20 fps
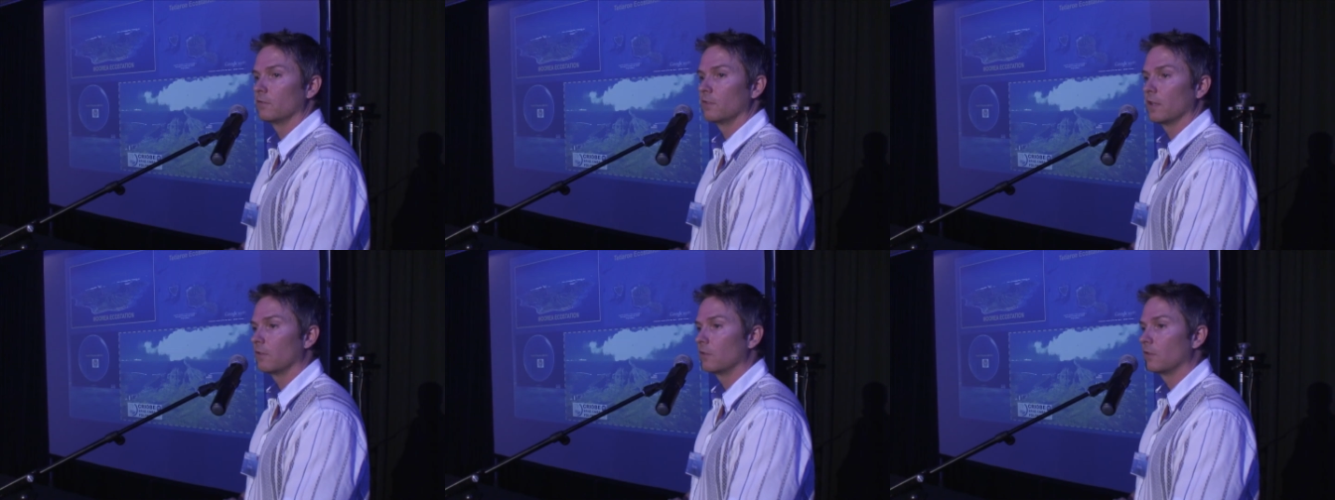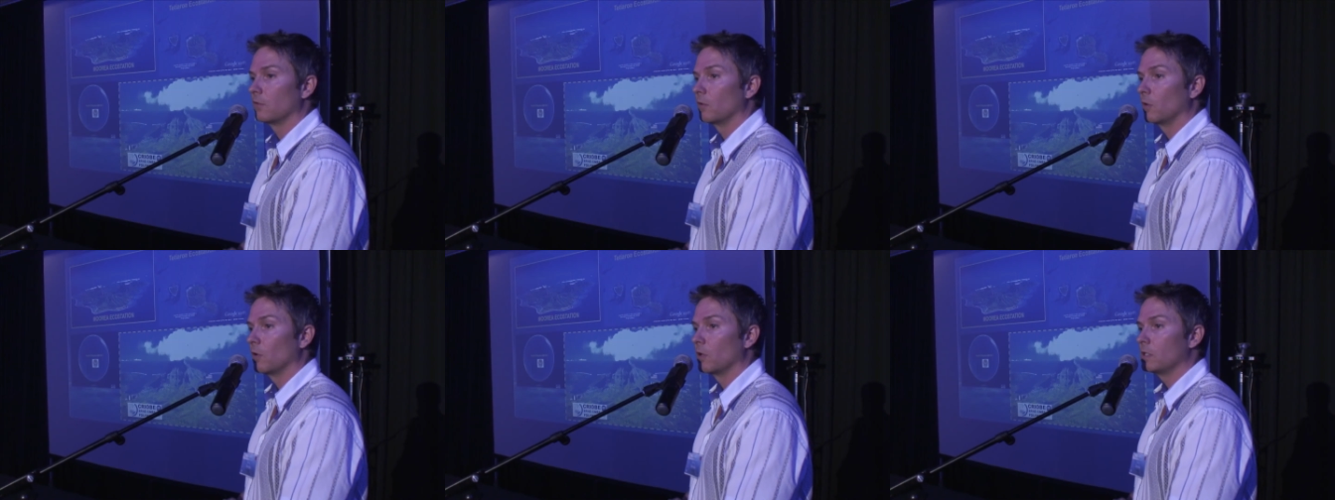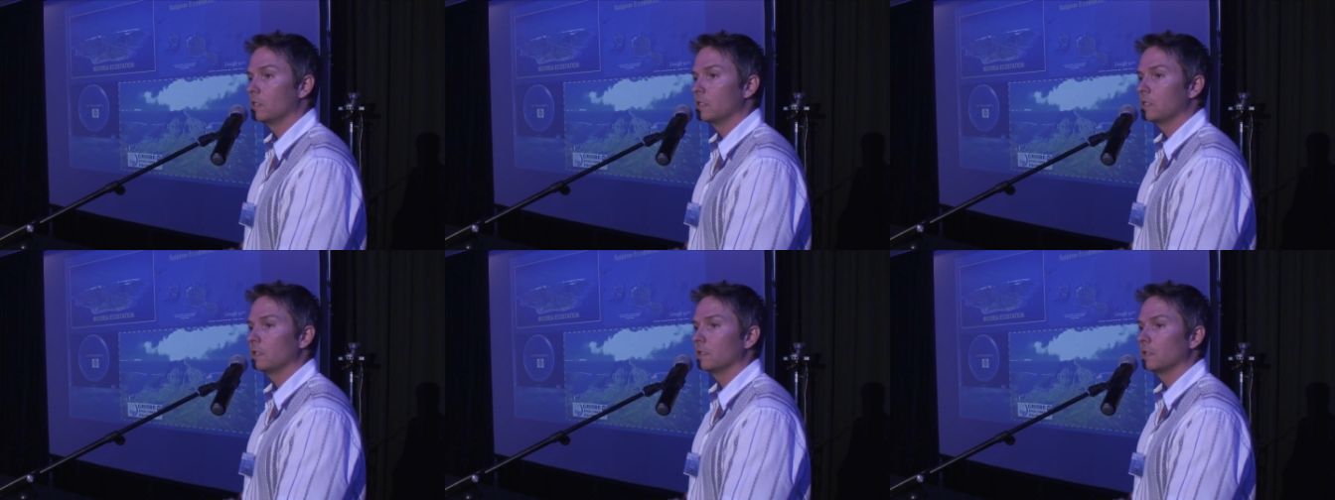of
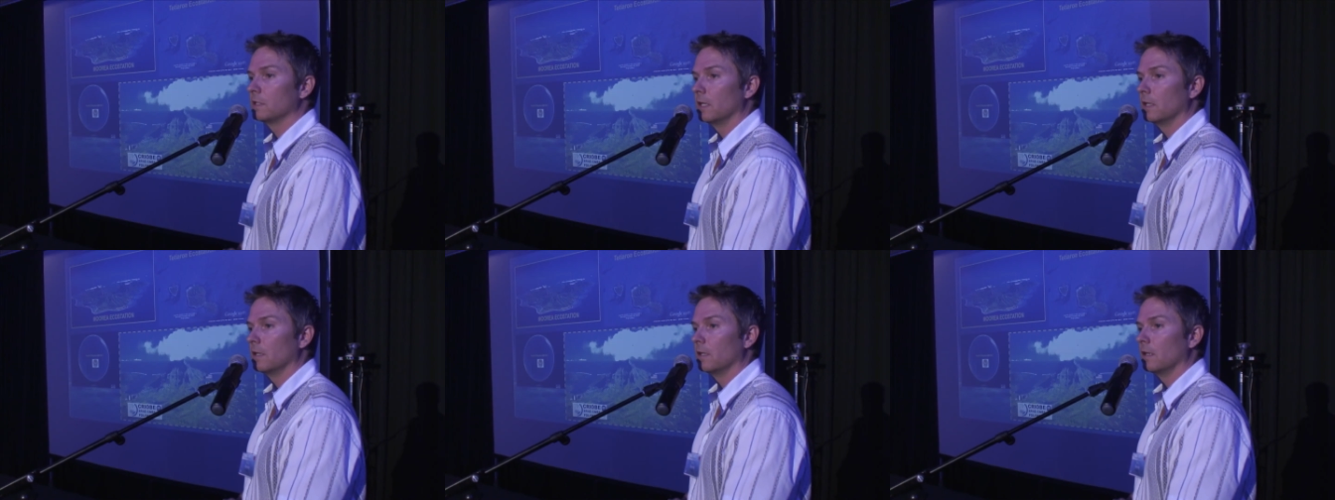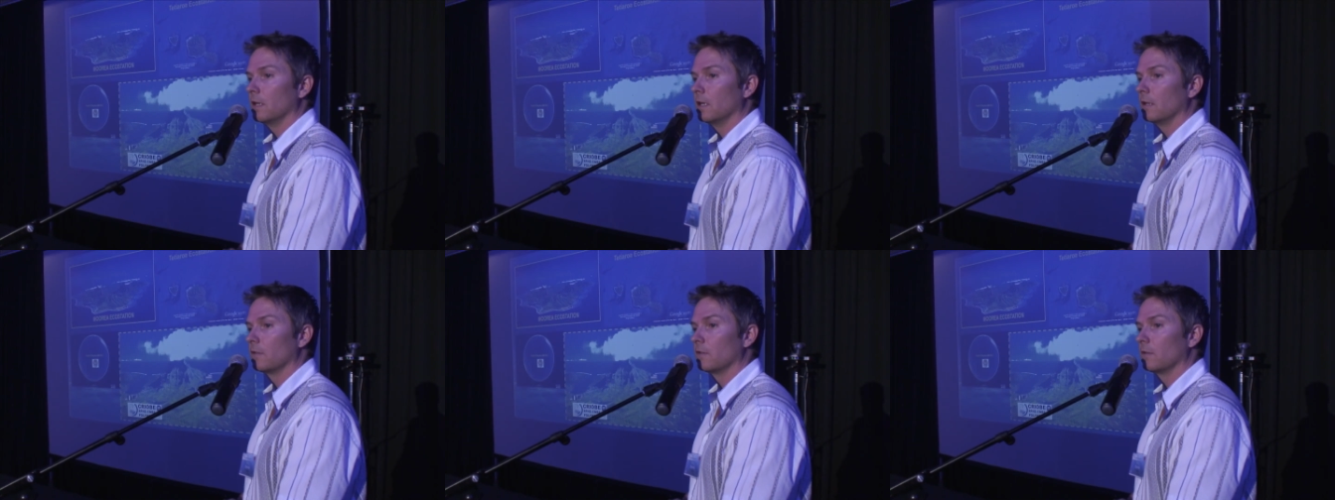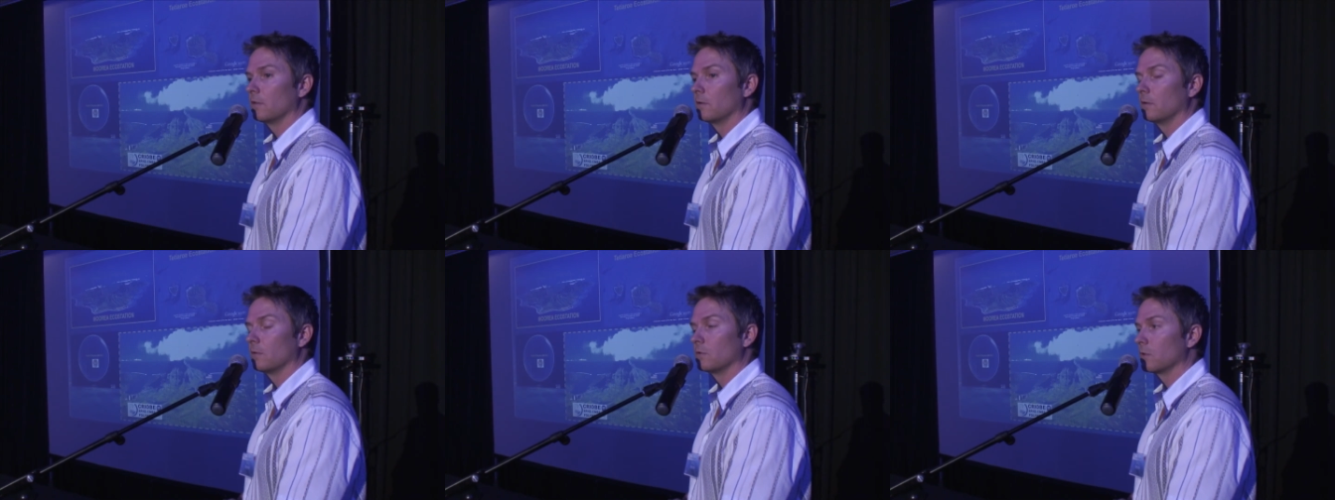Tetiaroa, an
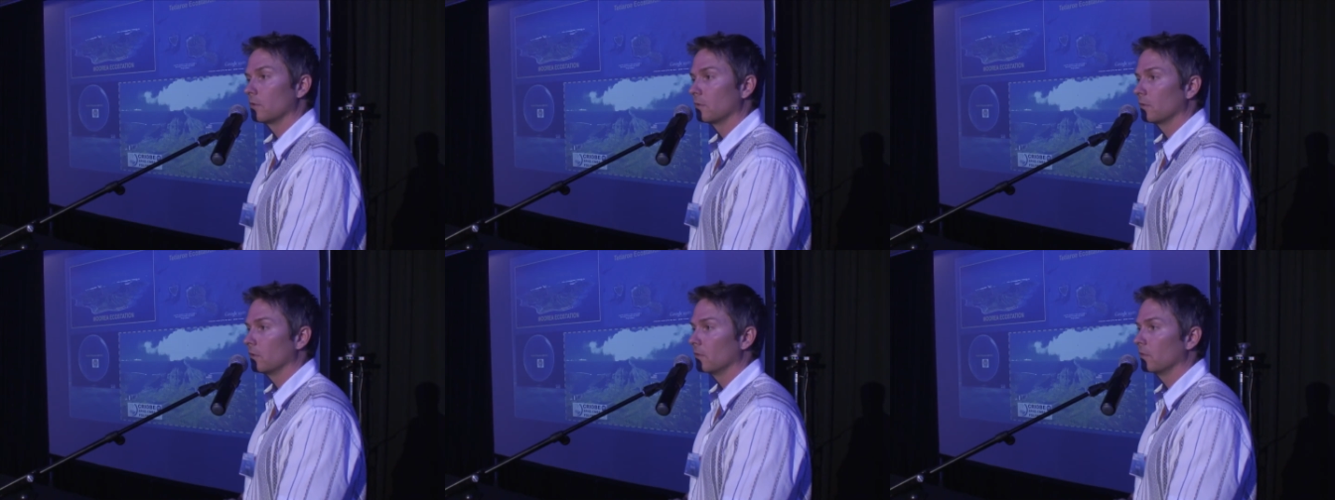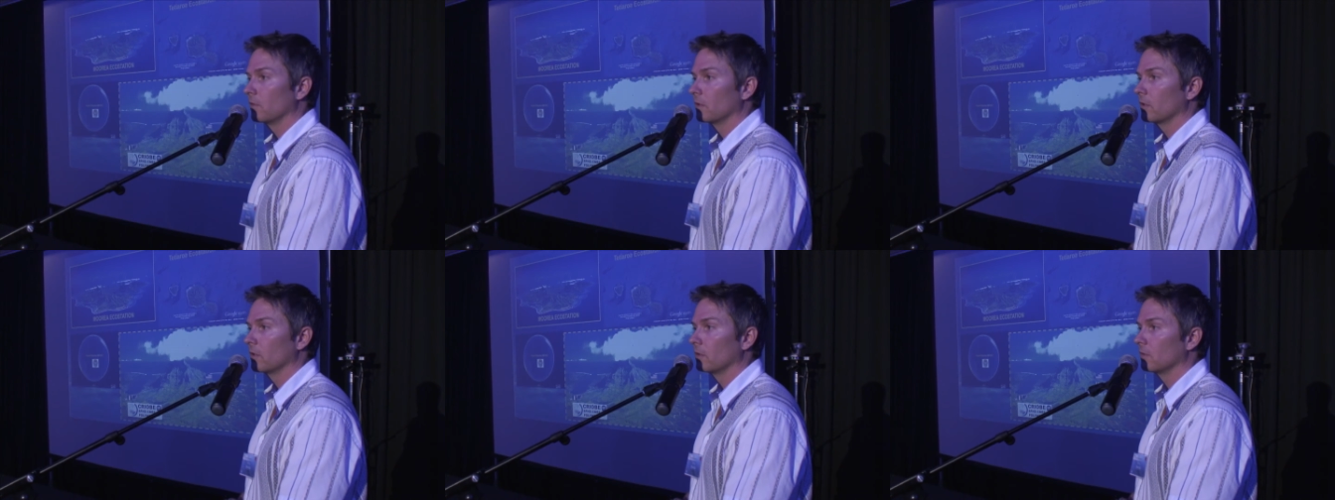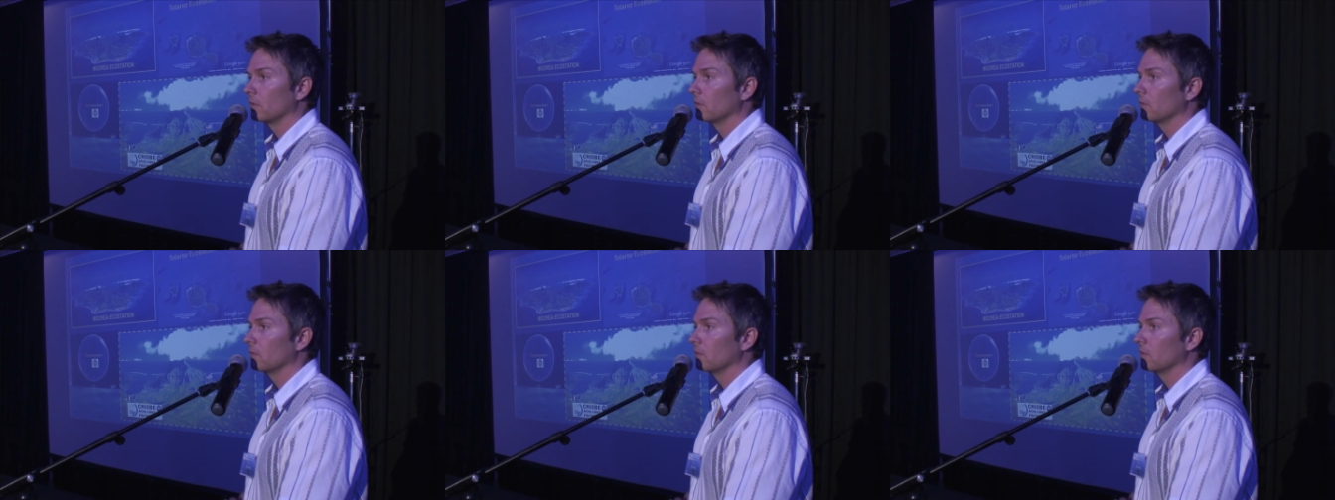atoll just off the
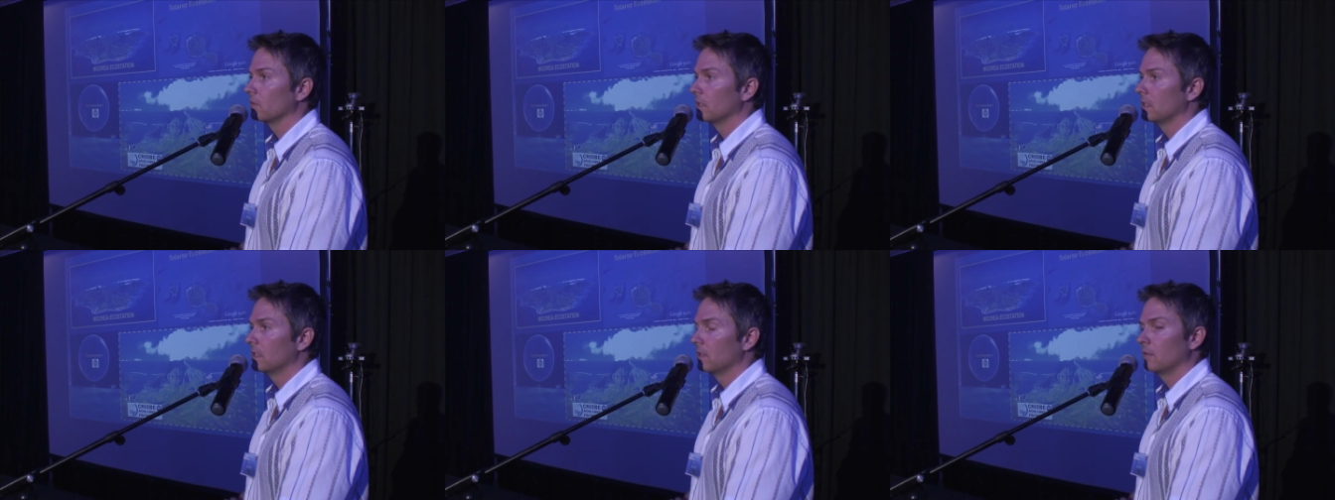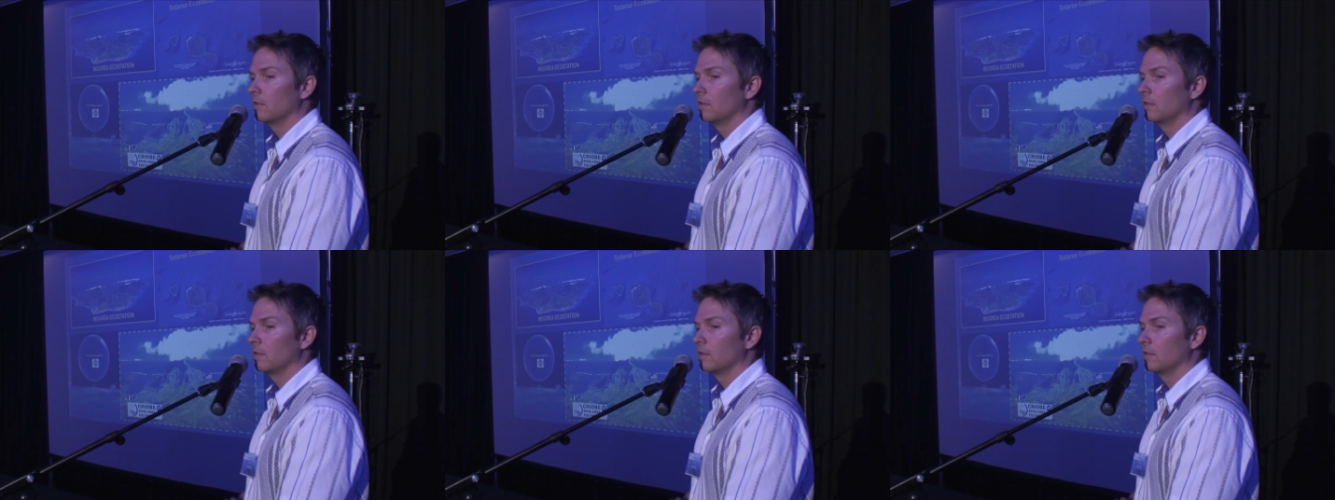coast of